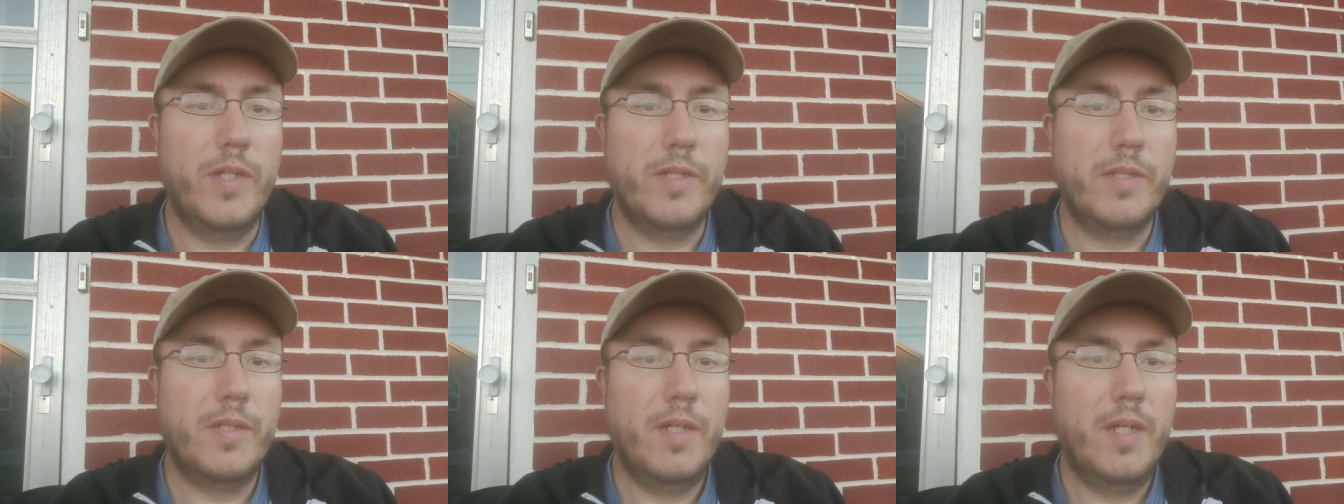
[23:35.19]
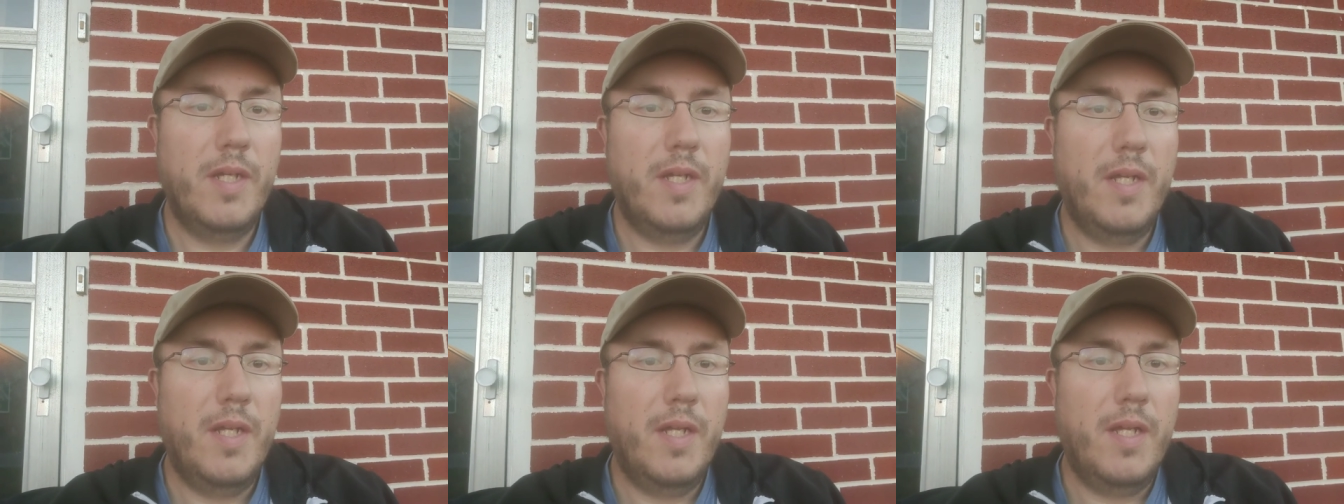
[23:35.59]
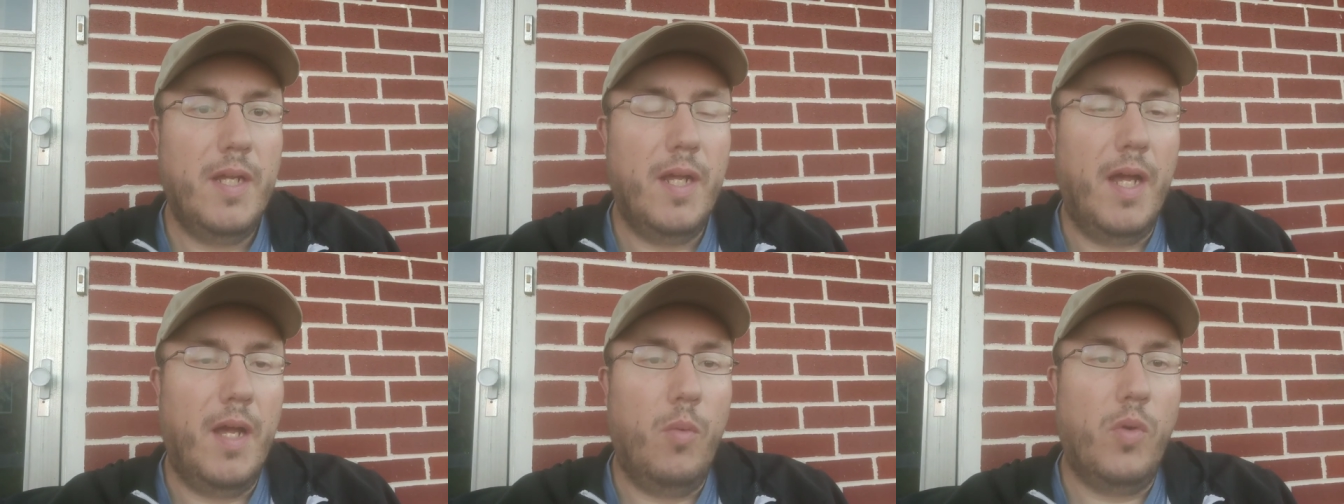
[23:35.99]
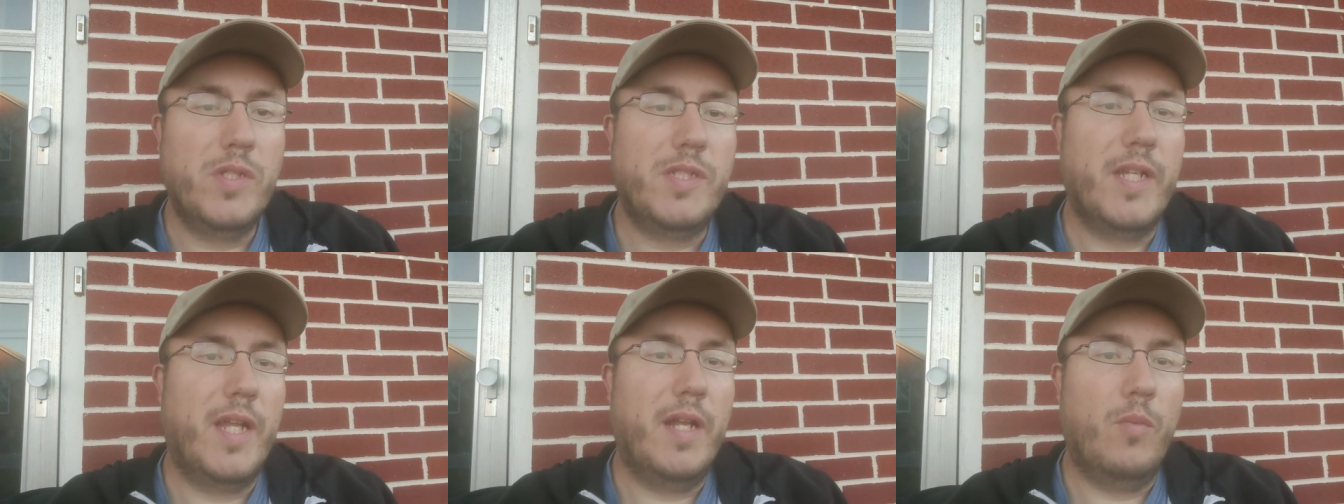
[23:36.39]
And uh,
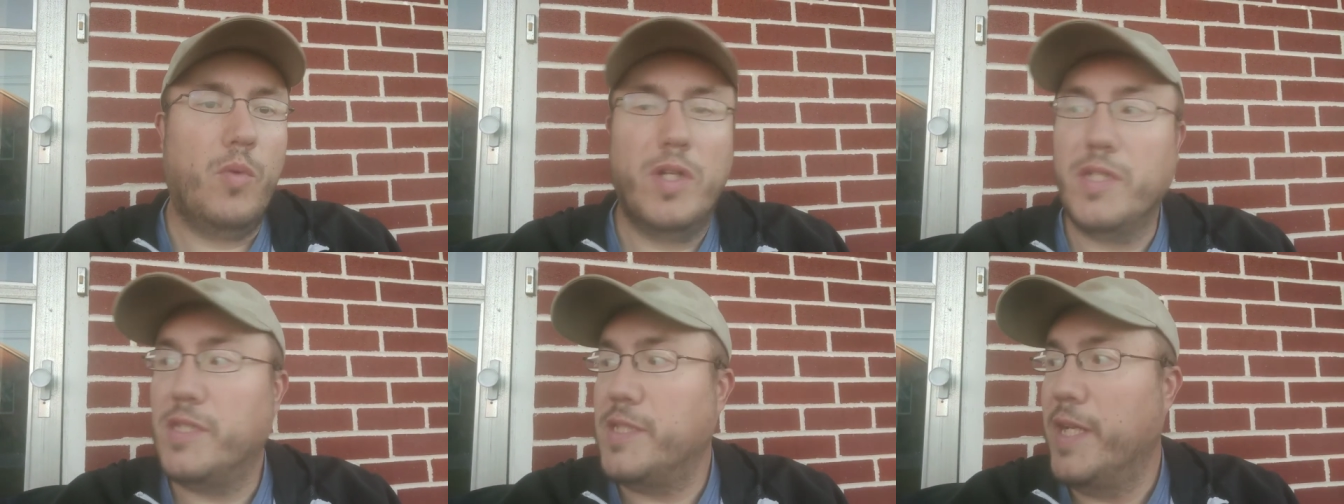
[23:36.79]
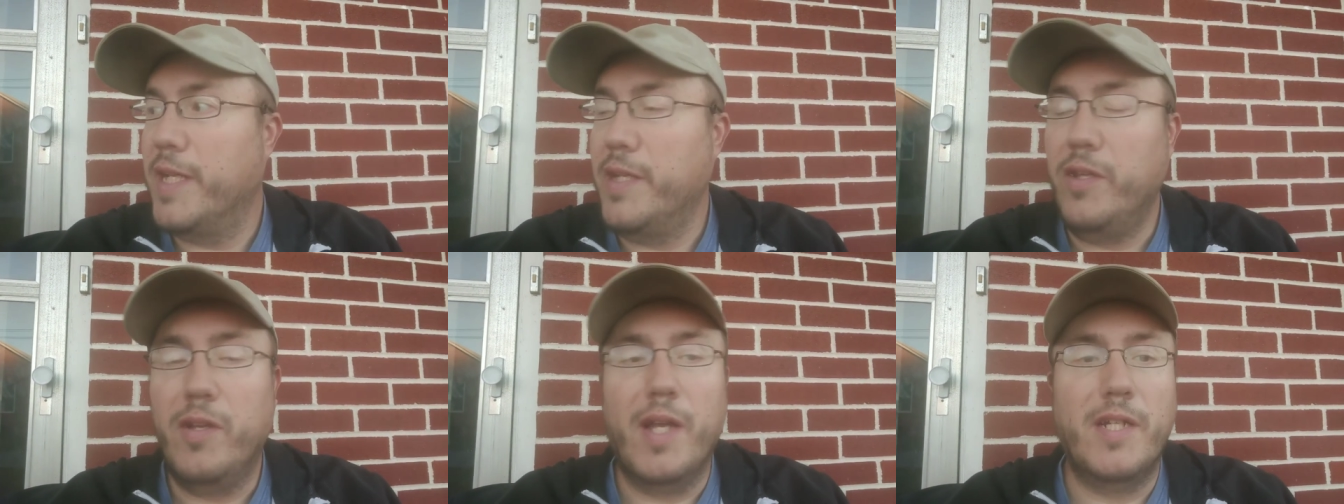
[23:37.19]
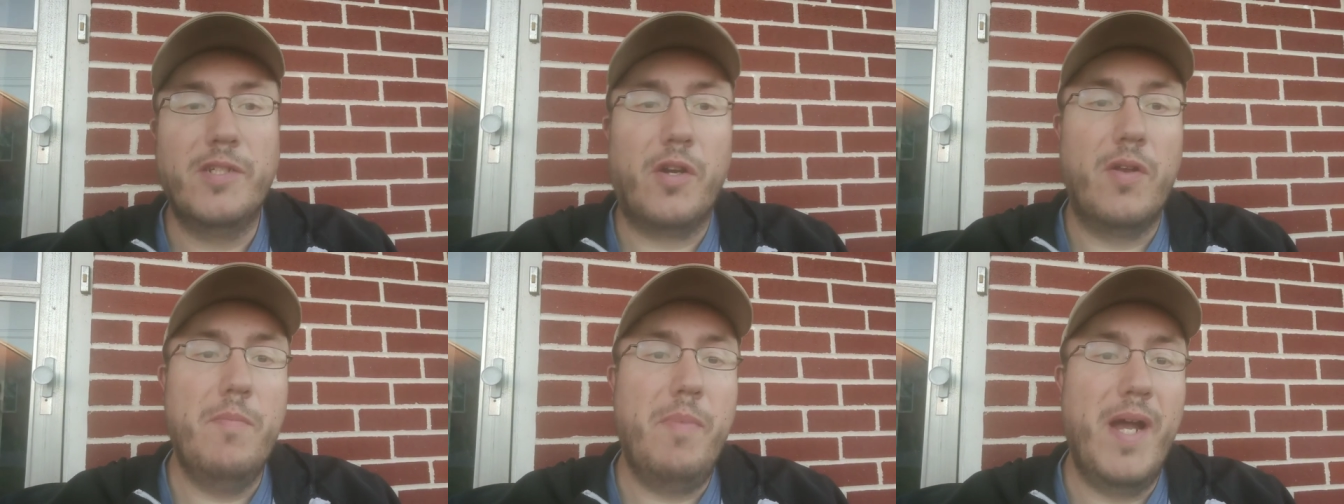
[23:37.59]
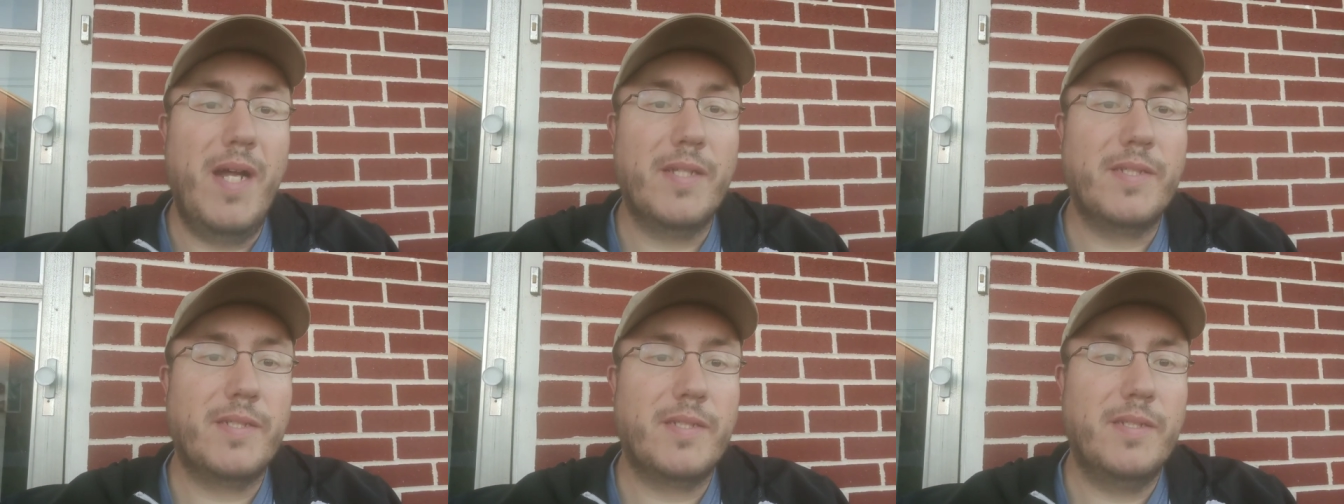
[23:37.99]
once again, I want to say you guys are the
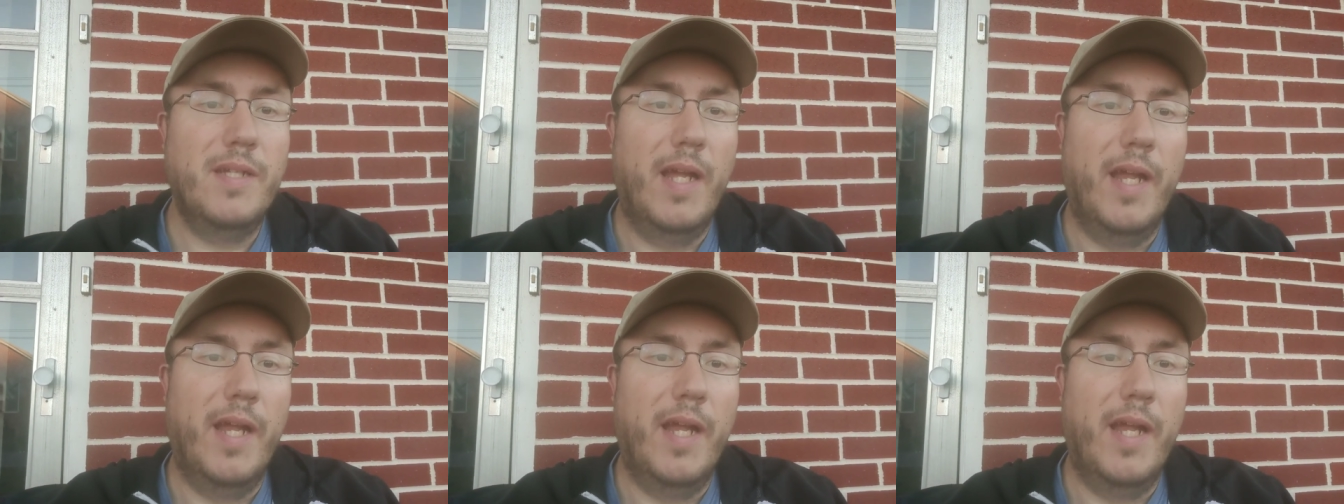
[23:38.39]
best,